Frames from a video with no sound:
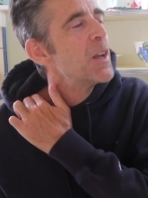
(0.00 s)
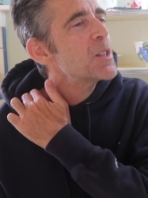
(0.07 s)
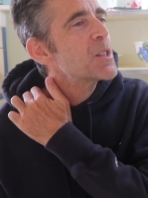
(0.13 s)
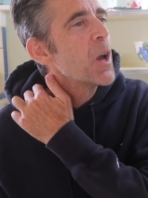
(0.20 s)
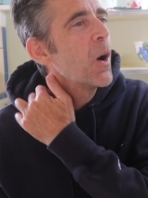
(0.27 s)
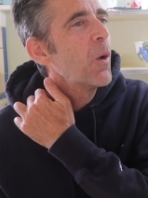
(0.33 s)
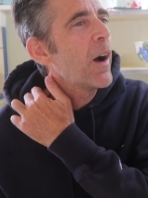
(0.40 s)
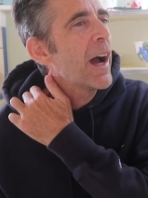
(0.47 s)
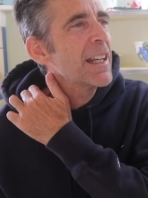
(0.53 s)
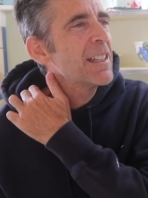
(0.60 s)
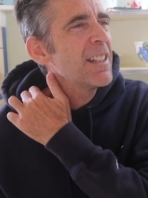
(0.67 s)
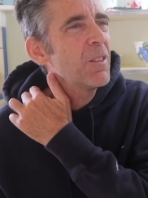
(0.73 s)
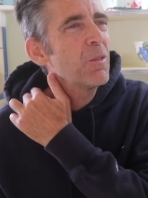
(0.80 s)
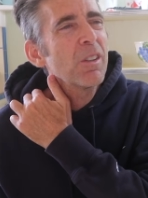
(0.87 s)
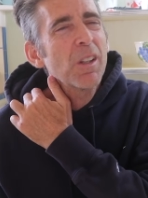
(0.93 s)
So I
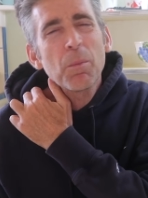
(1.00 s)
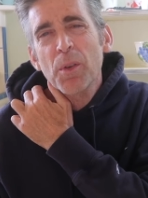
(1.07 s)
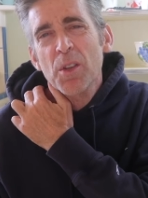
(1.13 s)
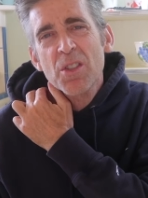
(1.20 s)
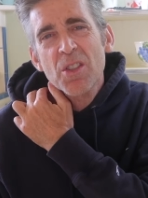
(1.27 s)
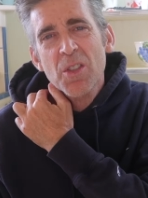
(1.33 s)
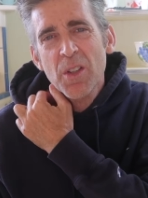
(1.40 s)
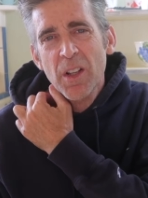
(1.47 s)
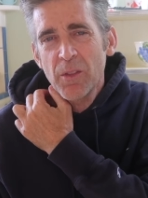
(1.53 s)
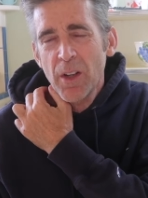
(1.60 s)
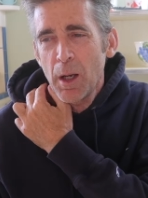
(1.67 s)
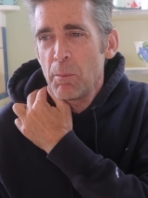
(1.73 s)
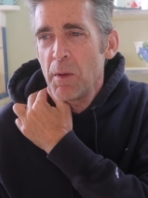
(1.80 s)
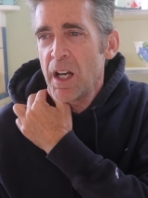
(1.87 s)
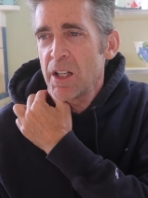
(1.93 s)
didn't really pursue it
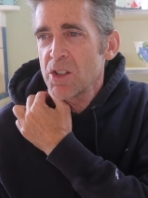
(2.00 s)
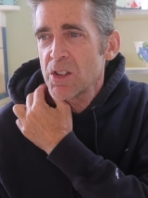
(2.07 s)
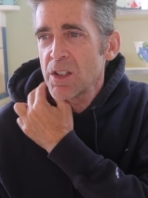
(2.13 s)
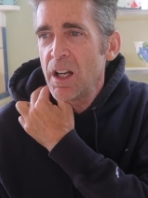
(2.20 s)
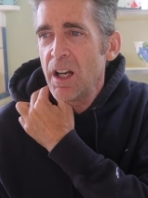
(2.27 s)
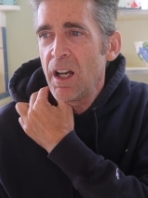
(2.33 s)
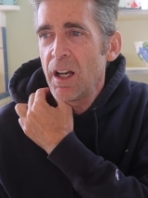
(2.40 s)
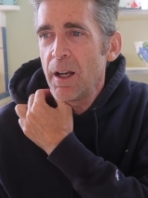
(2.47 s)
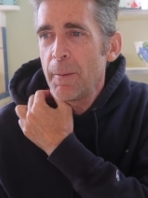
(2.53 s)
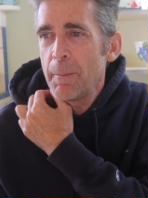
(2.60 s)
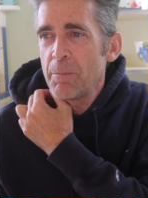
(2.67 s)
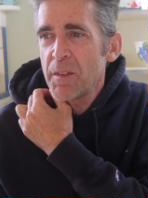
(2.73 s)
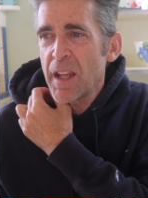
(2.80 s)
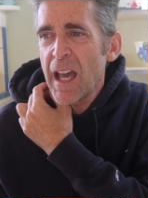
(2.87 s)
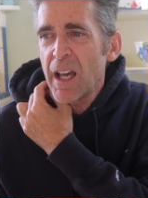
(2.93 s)
very much
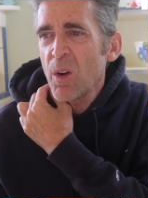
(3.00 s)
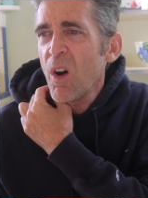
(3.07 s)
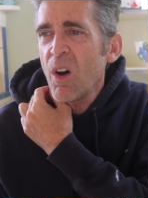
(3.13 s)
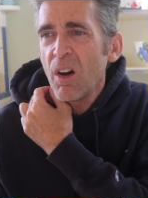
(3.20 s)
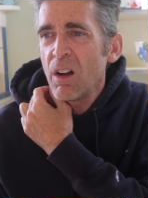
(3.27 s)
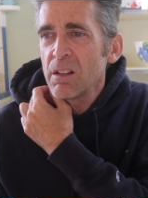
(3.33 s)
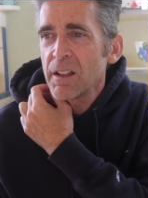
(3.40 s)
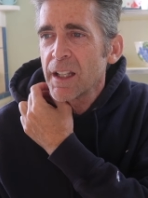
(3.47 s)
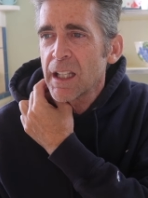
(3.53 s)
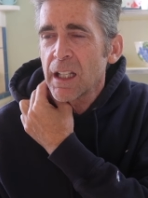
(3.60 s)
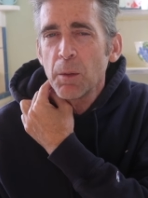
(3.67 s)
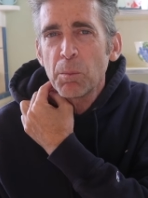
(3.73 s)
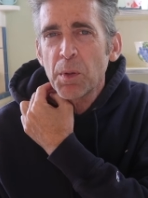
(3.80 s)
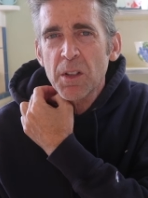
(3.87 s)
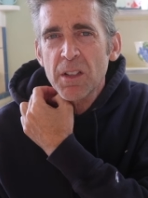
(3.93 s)
um, at all. Like I
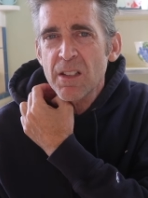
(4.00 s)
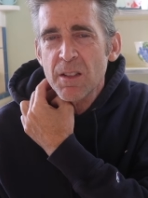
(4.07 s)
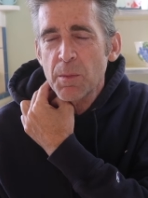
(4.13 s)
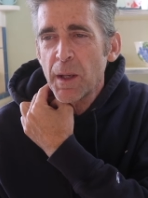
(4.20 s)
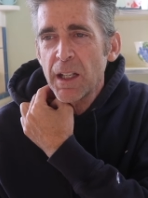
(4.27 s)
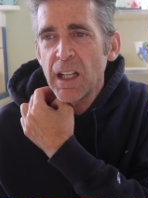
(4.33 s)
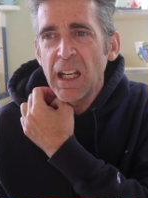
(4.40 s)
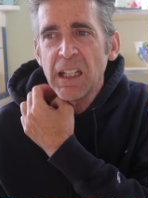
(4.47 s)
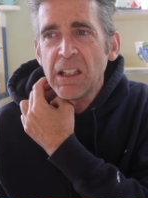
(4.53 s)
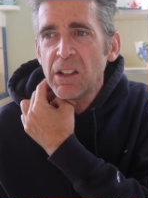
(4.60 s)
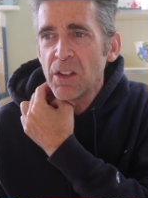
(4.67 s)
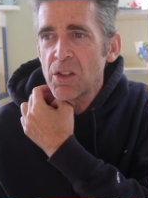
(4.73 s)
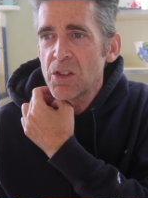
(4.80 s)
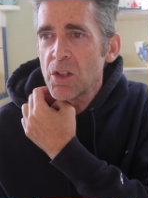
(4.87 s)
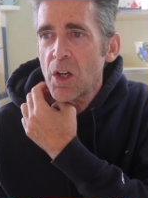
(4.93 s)
didn't participate in any
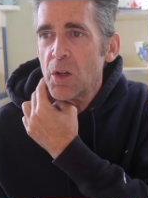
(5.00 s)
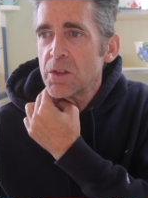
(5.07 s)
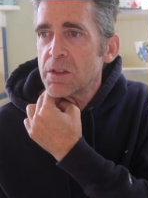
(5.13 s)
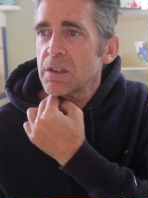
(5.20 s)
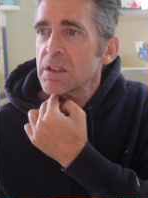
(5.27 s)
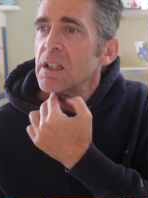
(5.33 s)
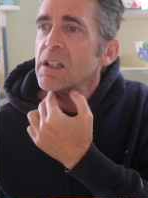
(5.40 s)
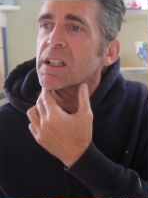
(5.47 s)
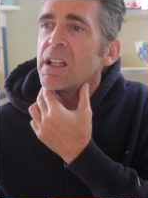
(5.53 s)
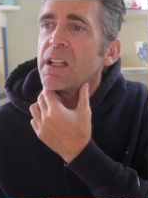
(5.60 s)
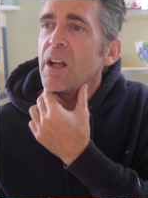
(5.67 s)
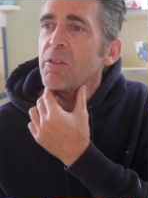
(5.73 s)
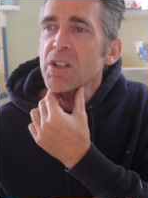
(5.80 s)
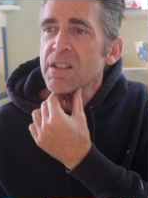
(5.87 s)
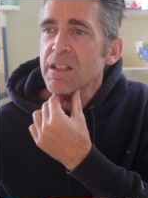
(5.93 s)
of the shows. Like I
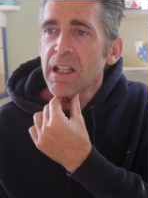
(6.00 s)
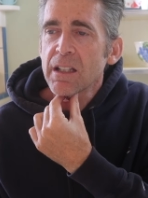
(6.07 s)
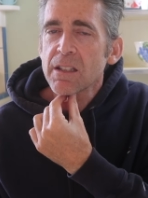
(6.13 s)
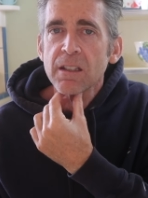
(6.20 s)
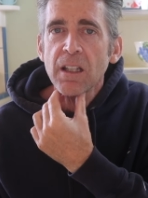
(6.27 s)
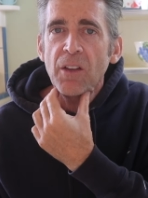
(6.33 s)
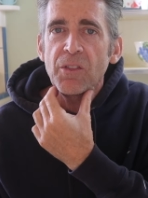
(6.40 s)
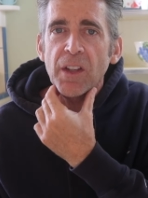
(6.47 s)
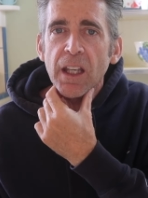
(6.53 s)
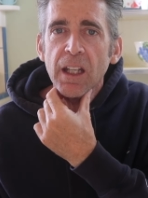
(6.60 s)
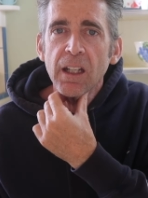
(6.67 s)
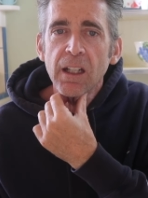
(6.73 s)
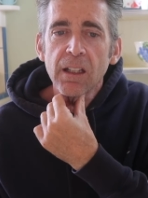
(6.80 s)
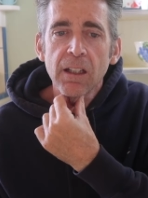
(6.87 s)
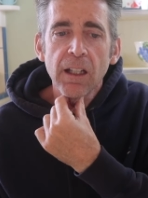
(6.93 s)
never sent stuff
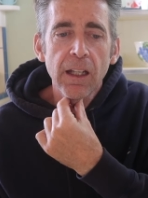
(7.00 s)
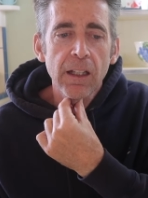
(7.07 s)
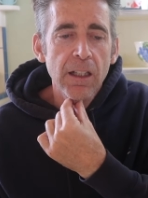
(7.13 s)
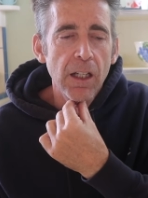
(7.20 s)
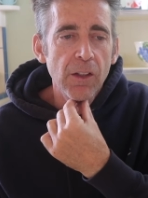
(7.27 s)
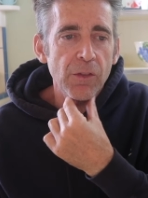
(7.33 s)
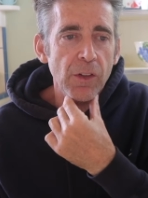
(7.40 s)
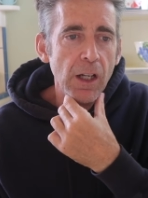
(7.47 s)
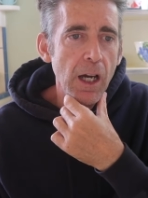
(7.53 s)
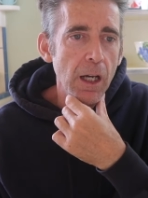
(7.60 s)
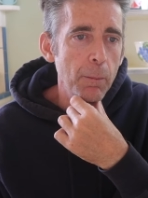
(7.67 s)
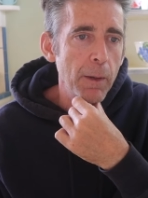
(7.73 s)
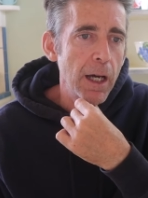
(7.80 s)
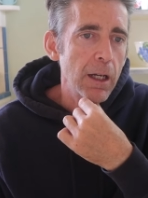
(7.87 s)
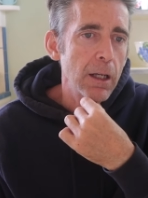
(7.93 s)
in and, and kind of forgot
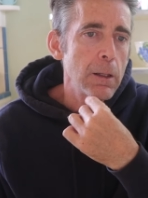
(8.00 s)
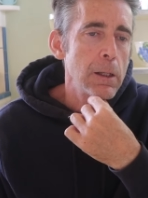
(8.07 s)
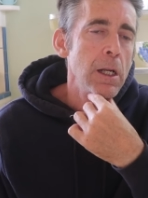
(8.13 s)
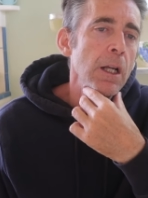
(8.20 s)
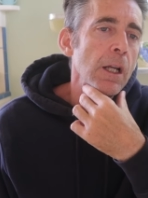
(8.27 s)
about it.